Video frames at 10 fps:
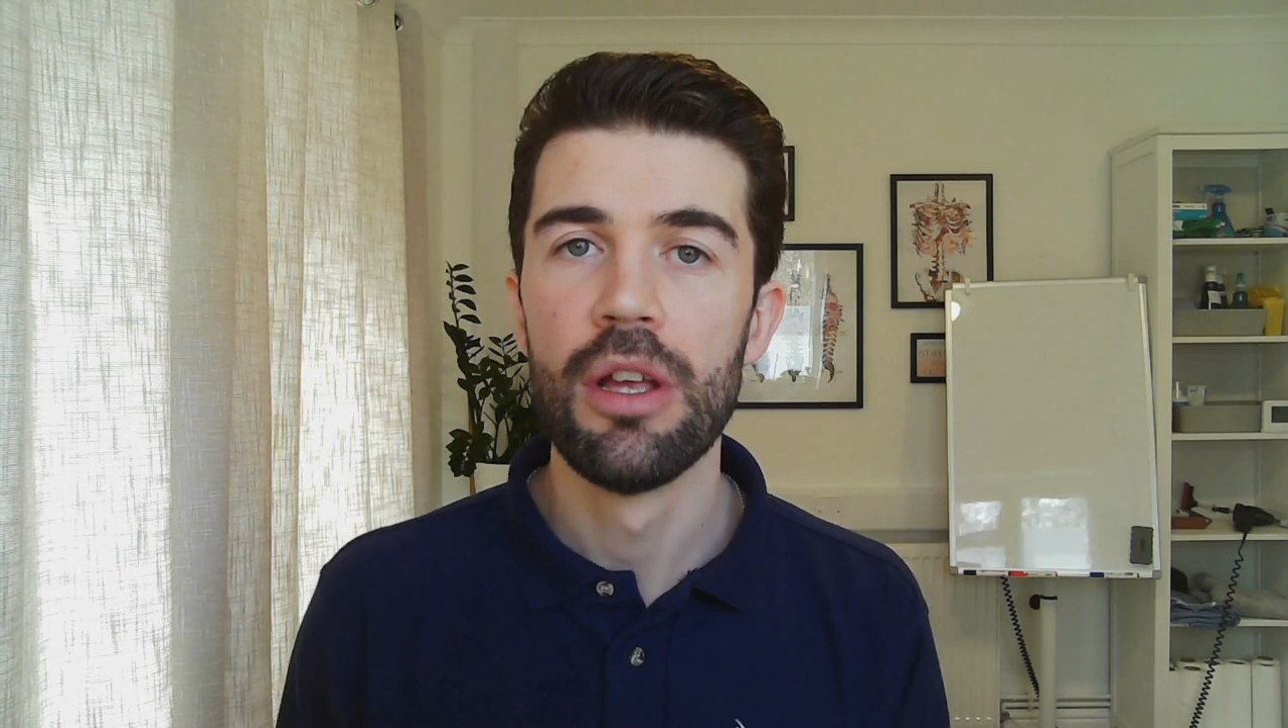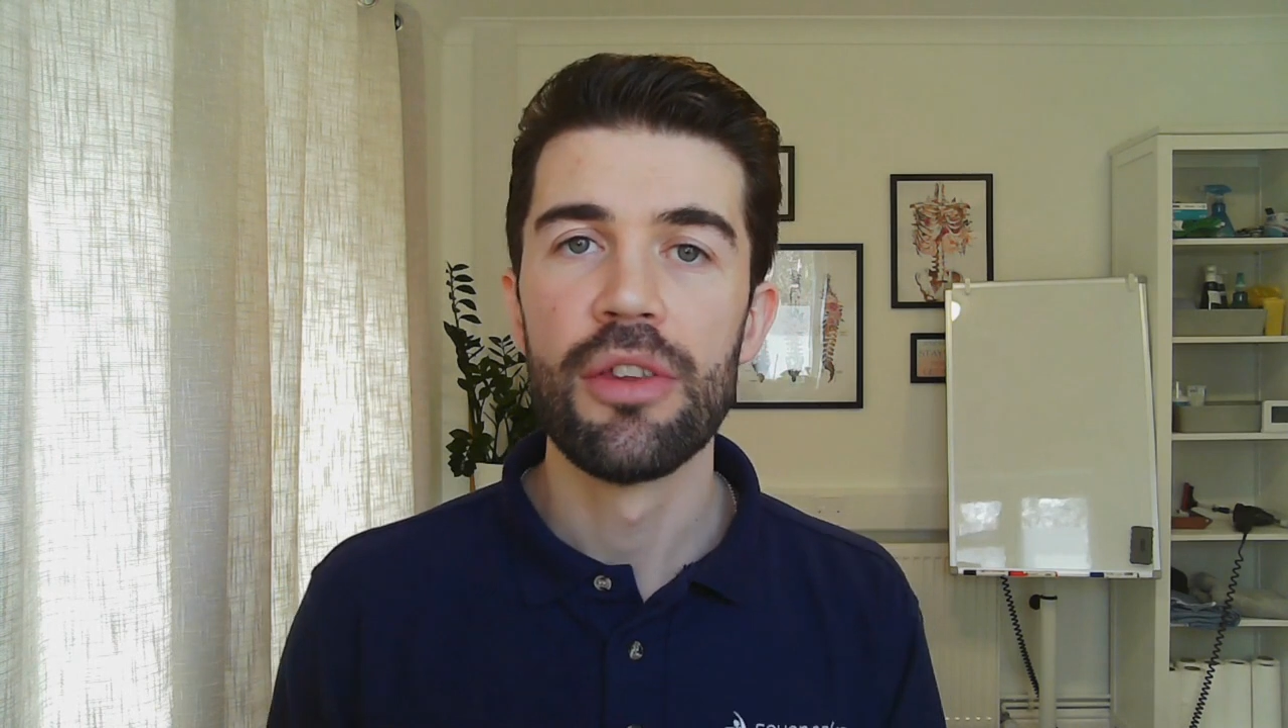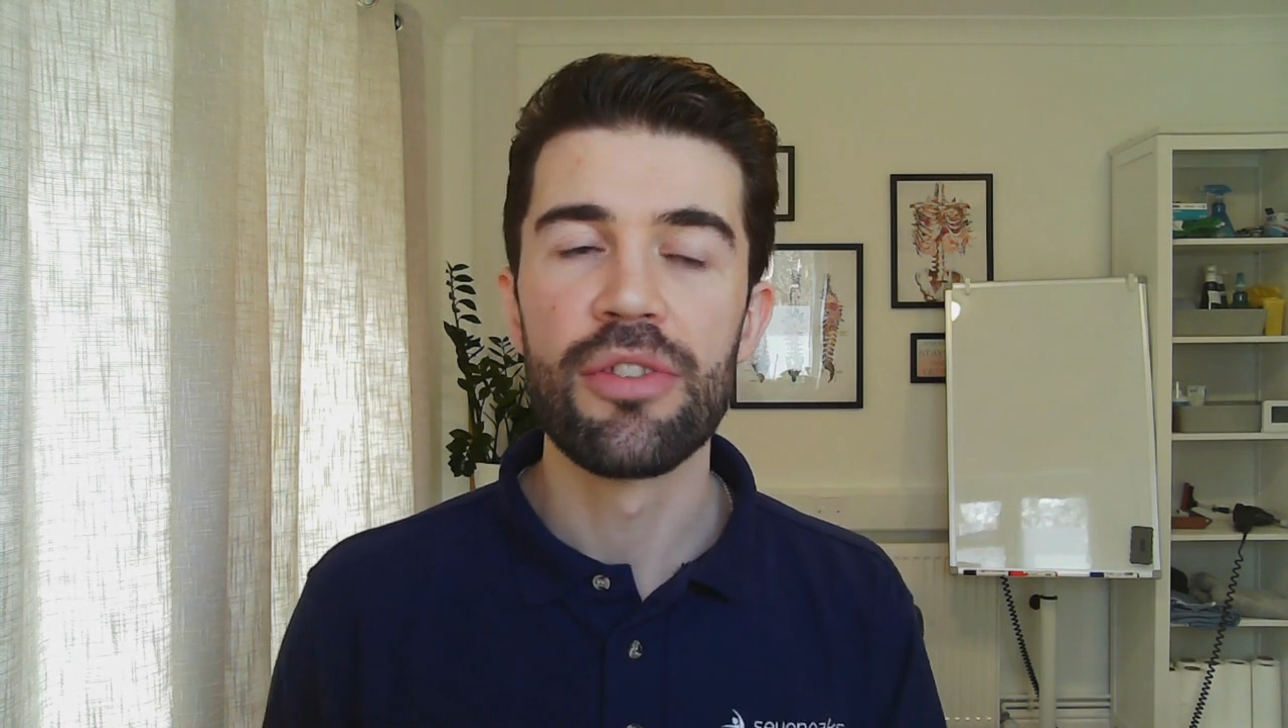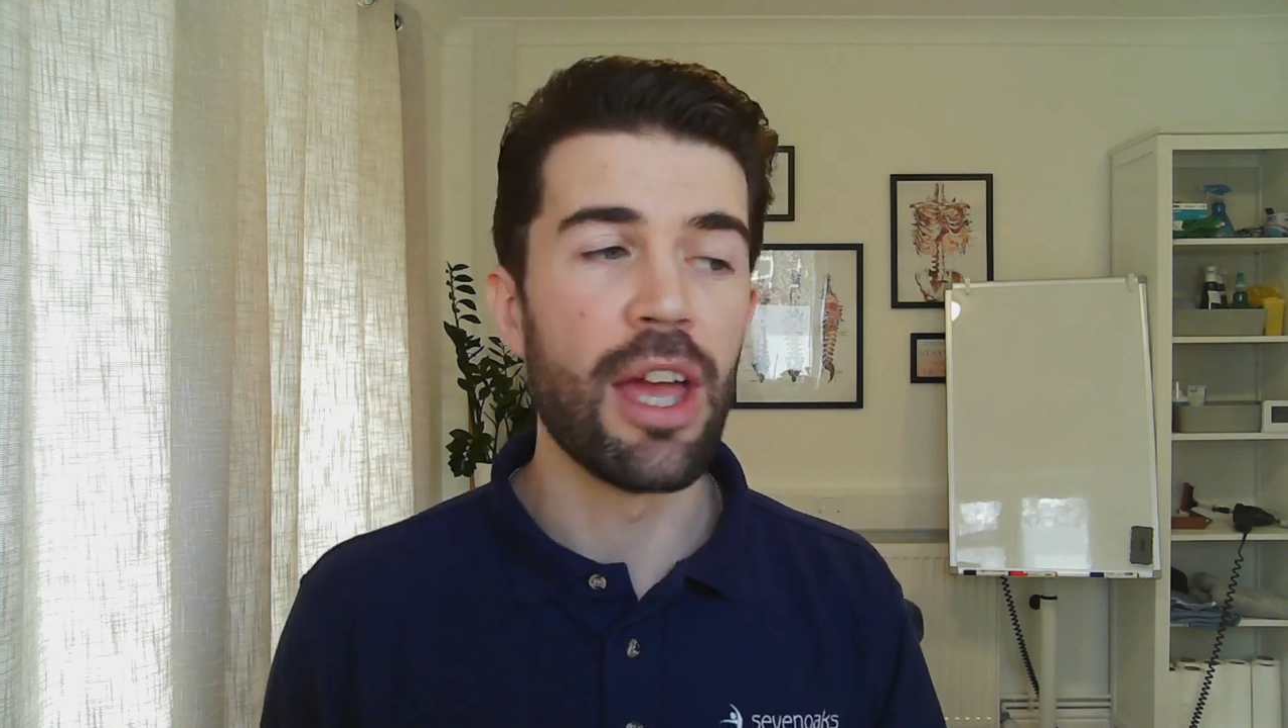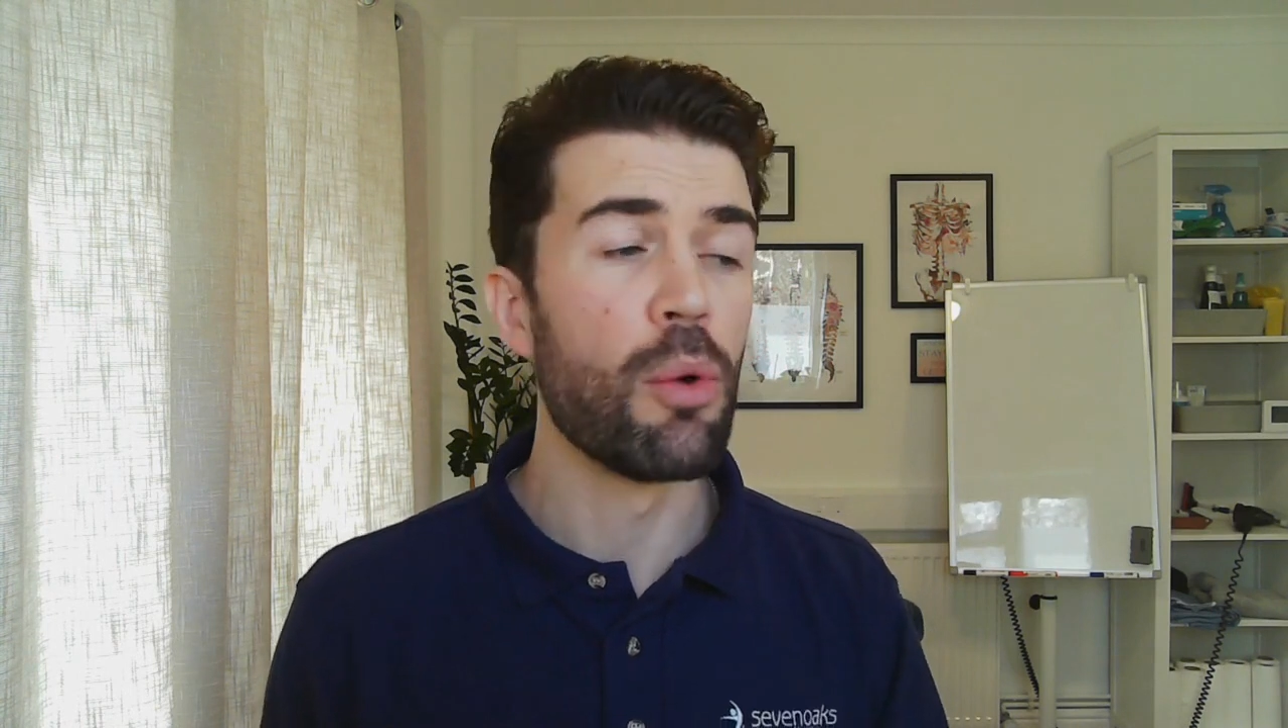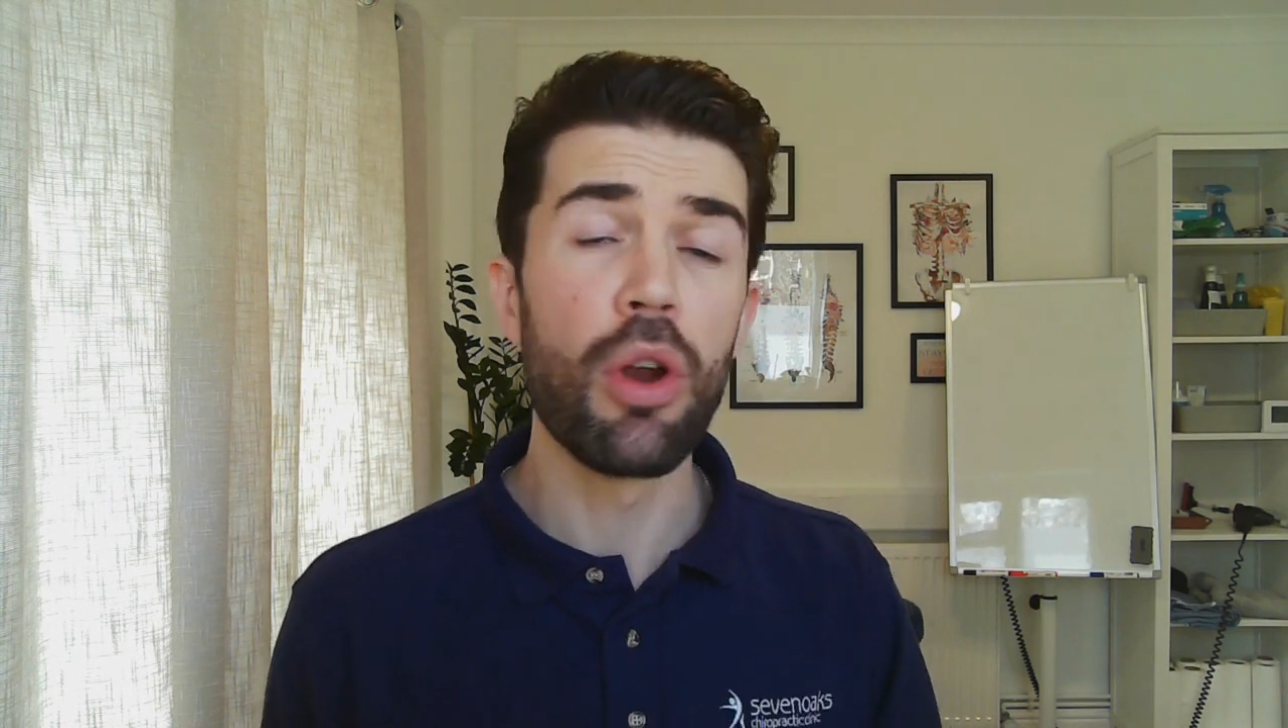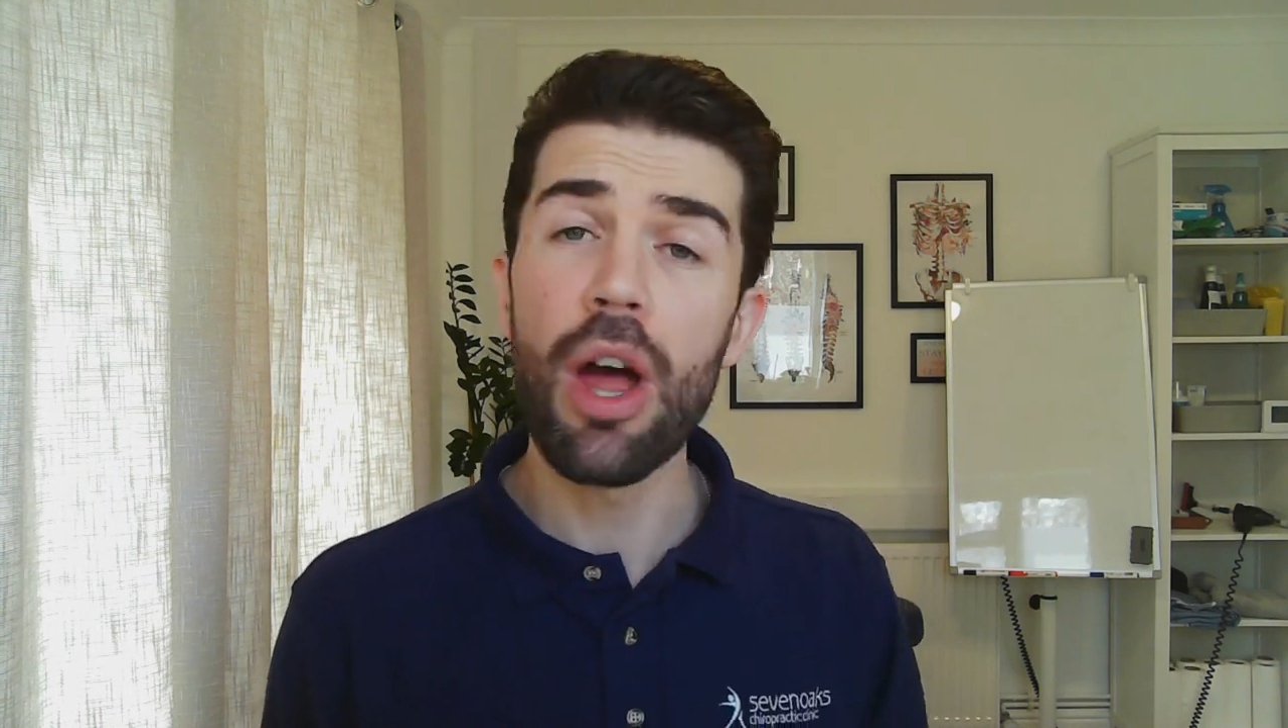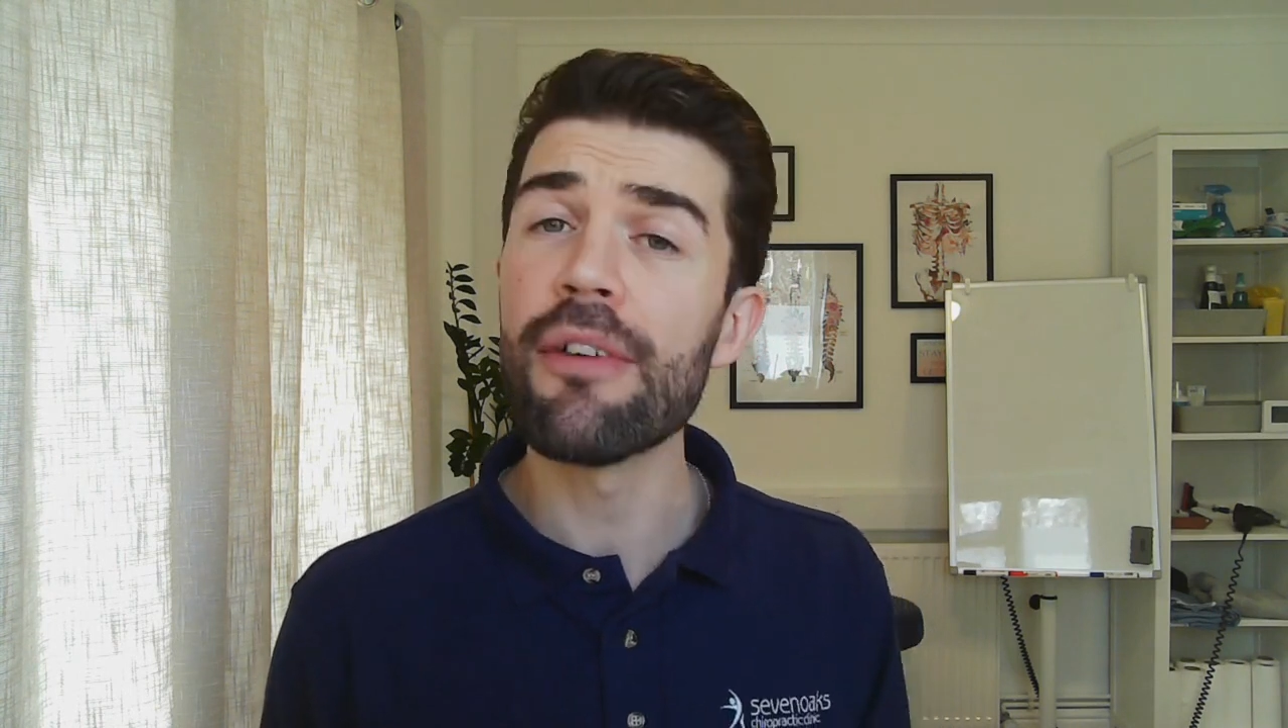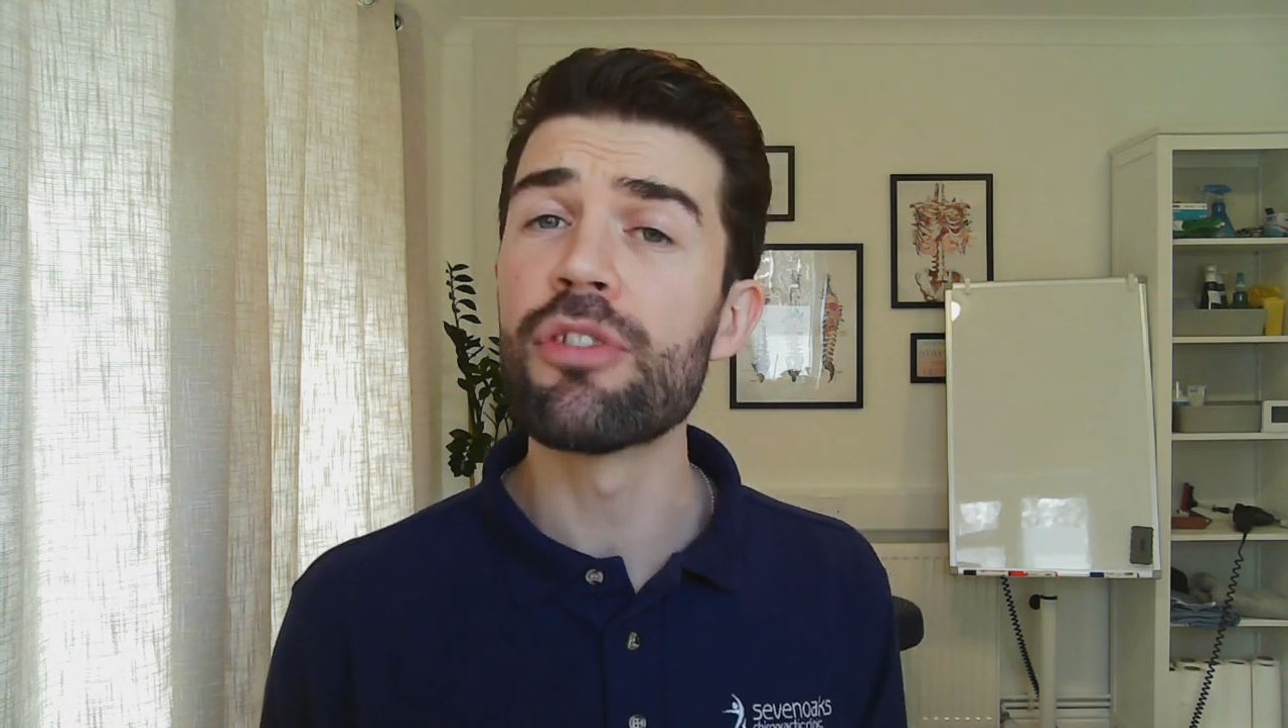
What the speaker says: Say, well, I have